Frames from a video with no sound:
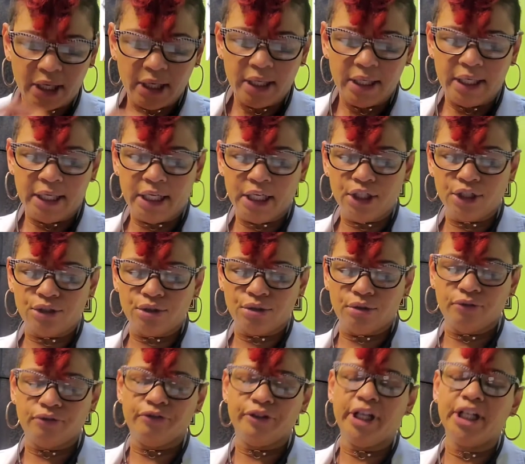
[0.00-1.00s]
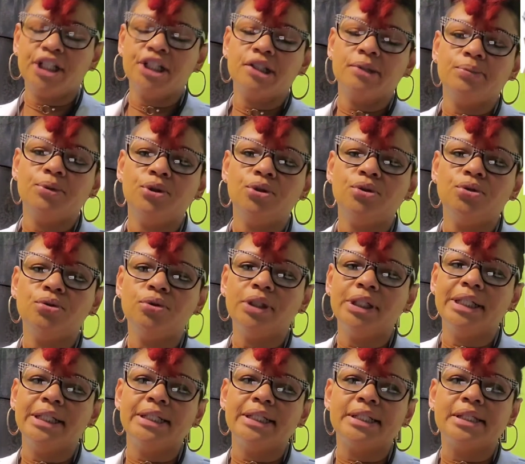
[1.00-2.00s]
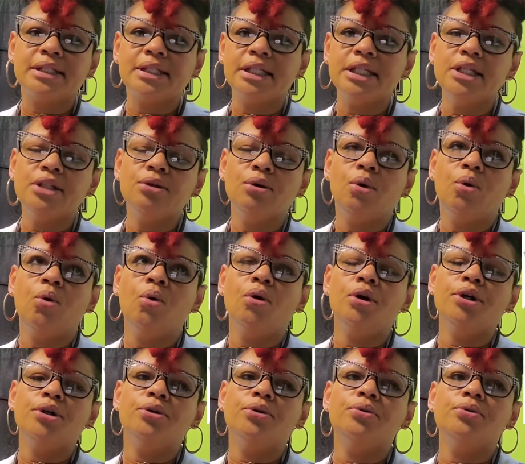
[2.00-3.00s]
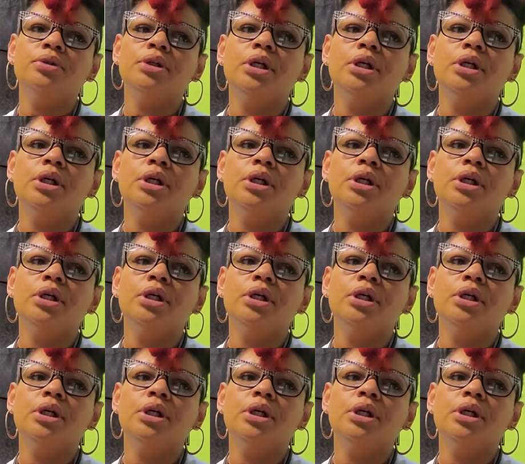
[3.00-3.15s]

is your vegetable and seed oil.